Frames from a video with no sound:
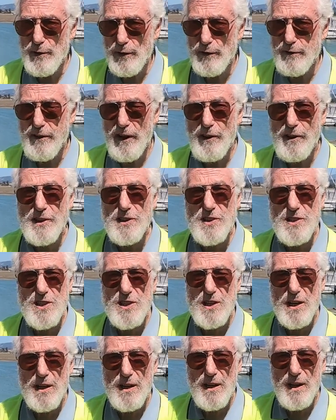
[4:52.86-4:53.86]

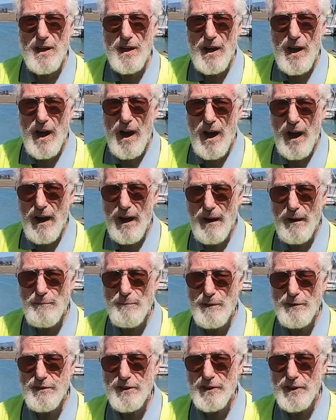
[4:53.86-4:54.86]
forest
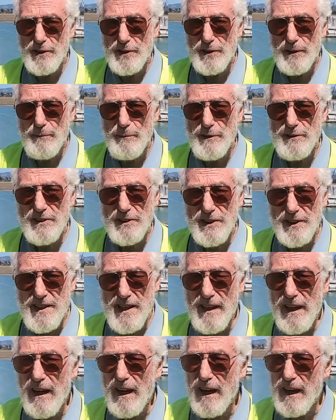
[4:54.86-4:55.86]
before
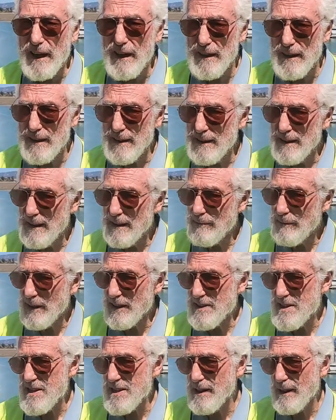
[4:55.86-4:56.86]
dark,
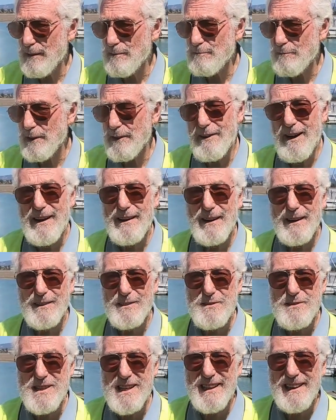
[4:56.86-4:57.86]
but we ran out
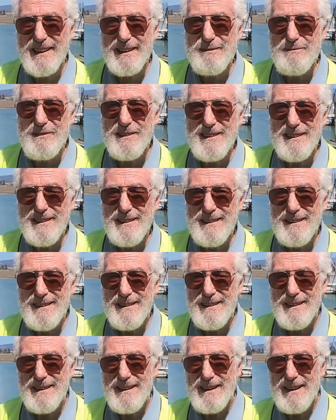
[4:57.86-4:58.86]
of time,
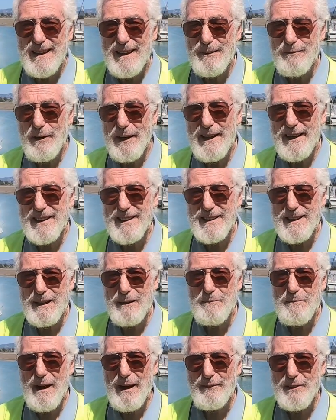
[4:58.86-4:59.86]
and we ended up
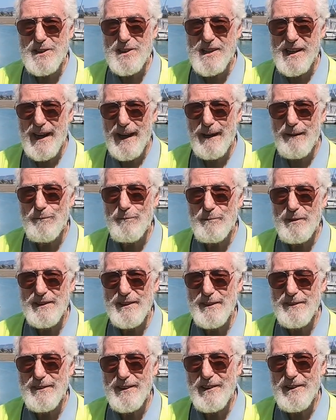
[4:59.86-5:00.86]
having to camp in
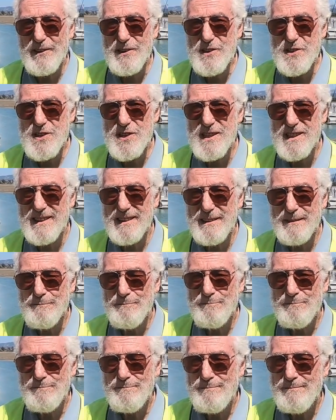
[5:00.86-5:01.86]
the forest.
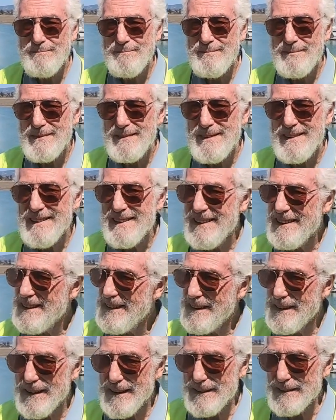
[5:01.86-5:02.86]
And
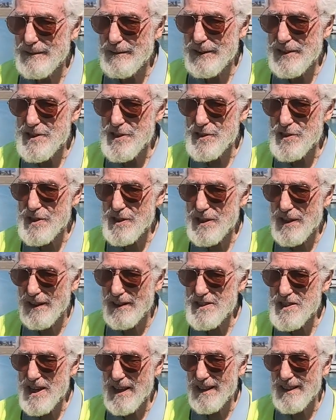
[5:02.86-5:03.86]
we just
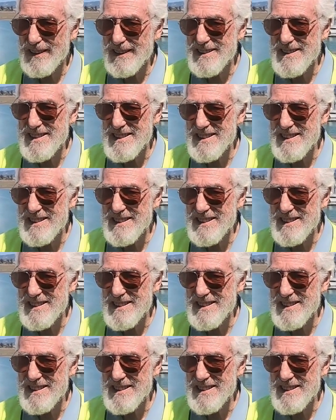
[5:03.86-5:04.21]
got settled into